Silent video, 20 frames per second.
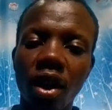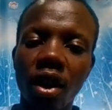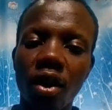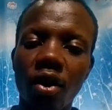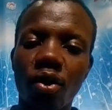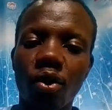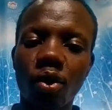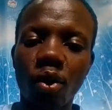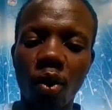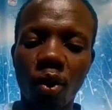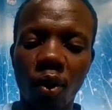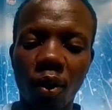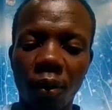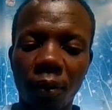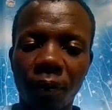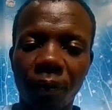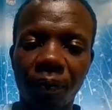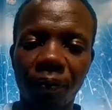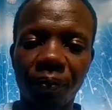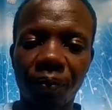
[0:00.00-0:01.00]
So
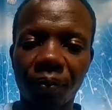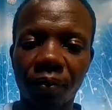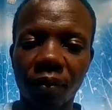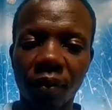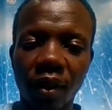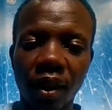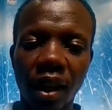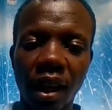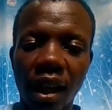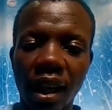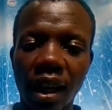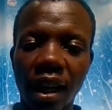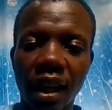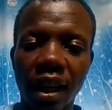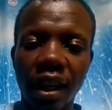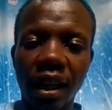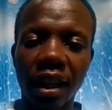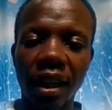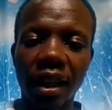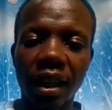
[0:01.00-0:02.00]

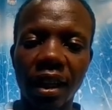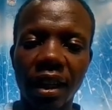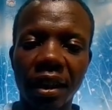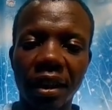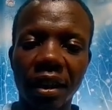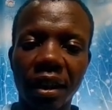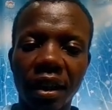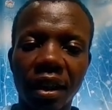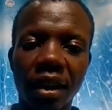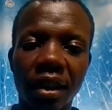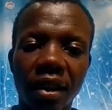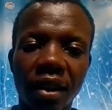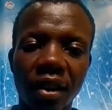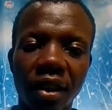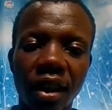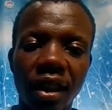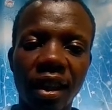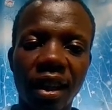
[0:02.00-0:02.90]
let